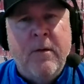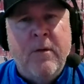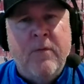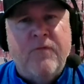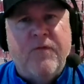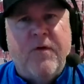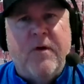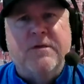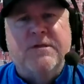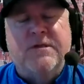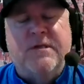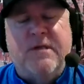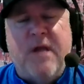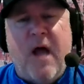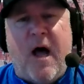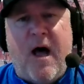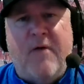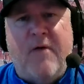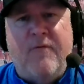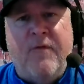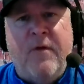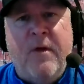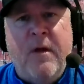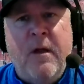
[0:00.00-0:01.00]
First
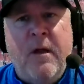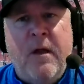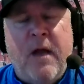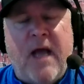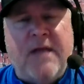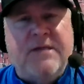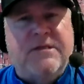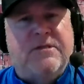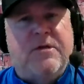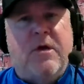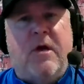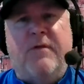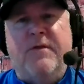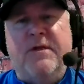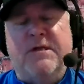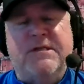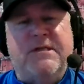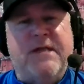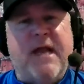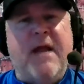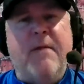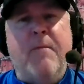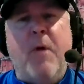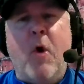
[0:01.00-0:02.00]
off, I saw the
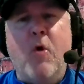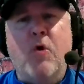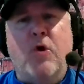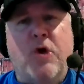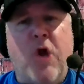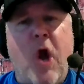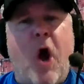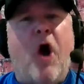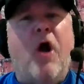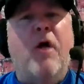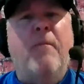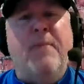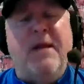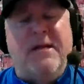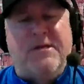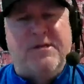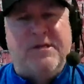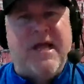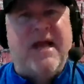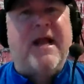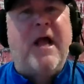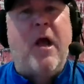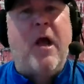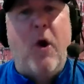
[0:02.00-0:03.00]
same old
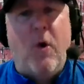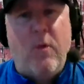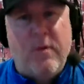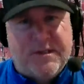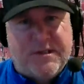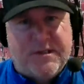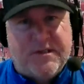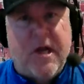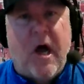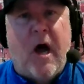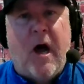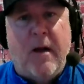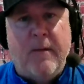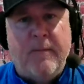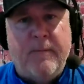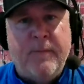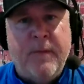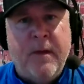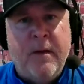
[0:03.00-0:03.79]
garbage that I always saw.